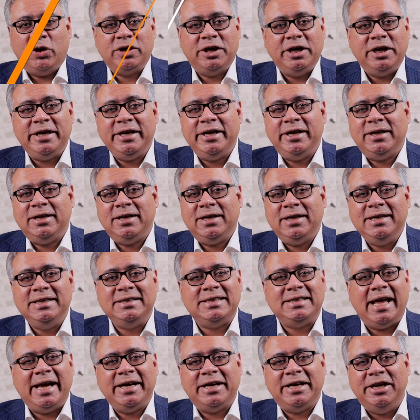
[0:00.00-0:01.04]
career is
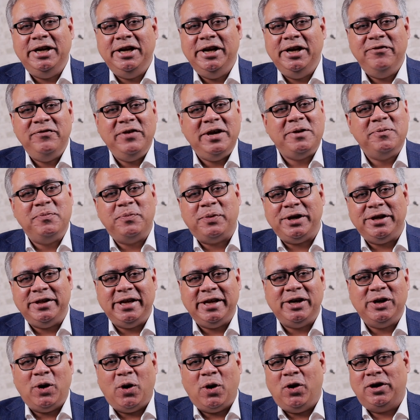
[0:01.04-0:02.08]
like a living,
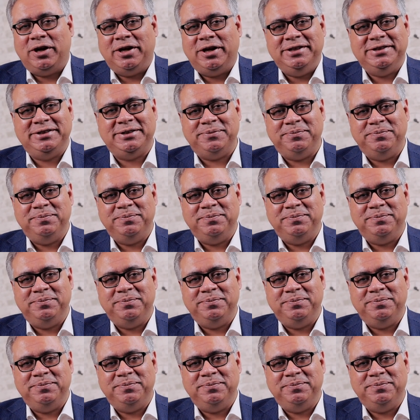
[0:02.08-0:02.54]
breathing organism,